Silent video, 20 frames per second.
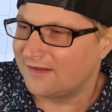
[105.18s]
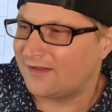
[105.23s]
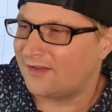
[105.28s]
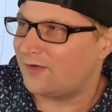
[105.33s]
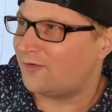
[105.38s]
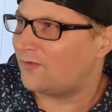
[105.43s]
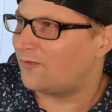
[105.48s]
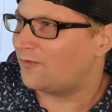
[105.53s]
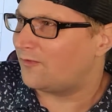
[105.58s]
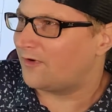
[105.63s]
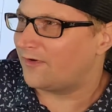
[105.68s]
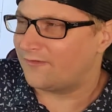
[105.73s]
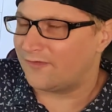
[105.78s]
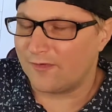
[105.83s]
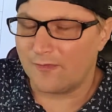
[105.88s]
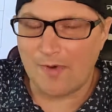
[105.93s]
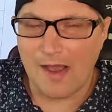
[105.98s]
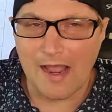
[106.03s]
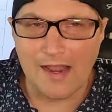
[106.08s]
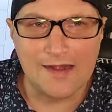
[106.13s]
If
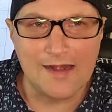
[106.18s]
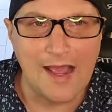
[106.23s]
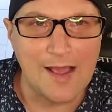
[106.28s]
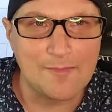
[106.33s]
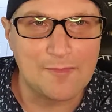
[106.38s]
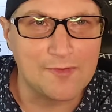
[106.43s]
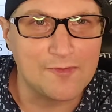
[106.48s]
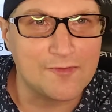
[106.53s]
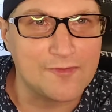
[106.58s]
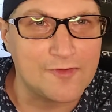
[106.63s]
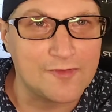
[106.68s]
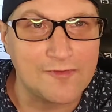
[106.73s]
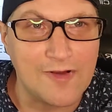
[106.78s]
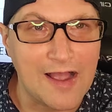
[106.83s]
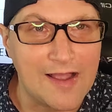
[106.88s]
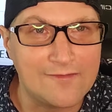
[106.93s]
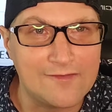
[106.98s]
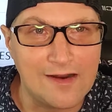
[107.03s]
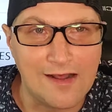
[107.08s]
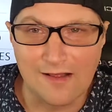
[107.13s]
you buy an apple for
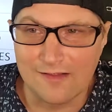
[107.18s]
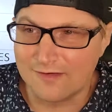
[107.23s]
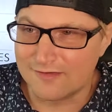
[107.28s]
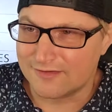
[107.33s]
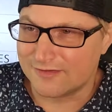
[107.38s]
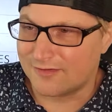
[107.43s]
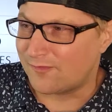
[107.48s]
$5,